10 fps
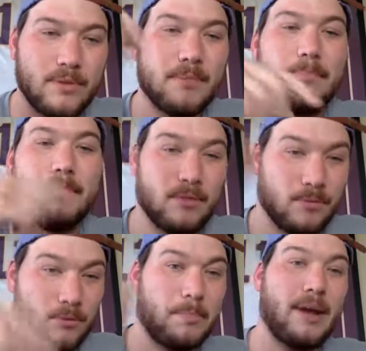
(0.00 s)
m-
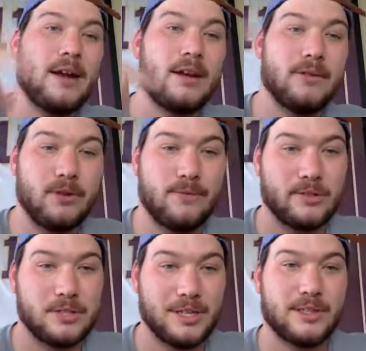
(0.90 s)
repetitively for
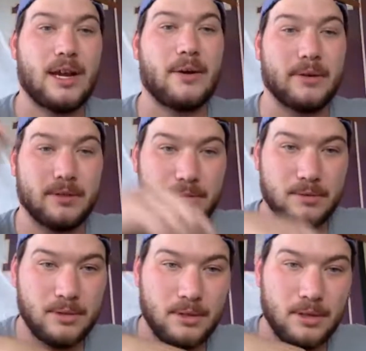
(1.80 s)
six hours.
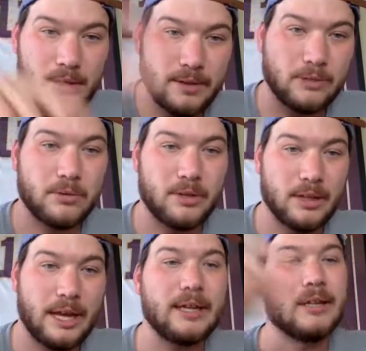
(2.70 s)
That's what the
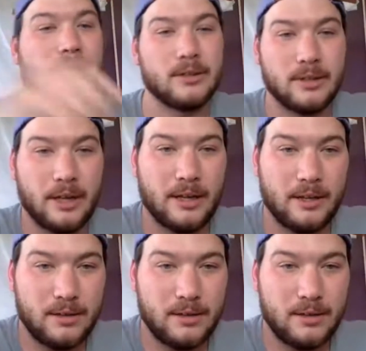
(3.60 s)
lightning looked like.